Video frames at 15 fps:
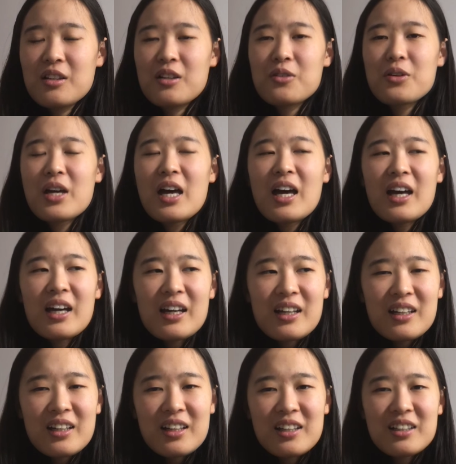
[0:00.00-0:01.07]

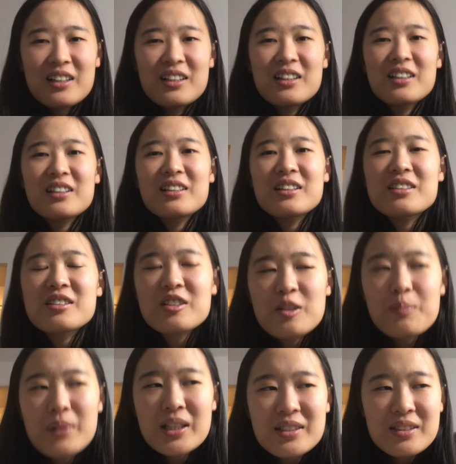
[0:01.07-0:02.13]
Okay, these are the
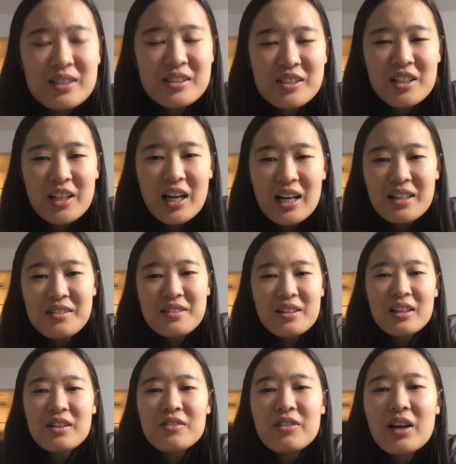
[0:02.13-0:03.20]
basic GI
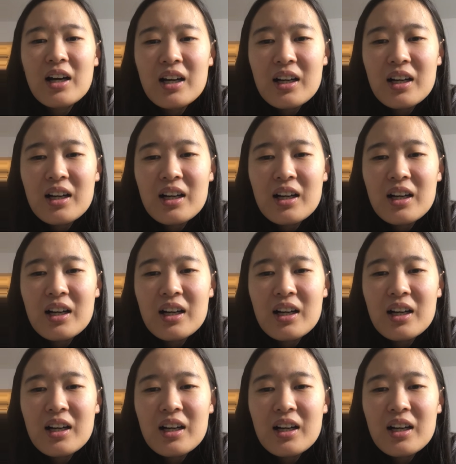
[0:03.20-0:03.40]
stuff.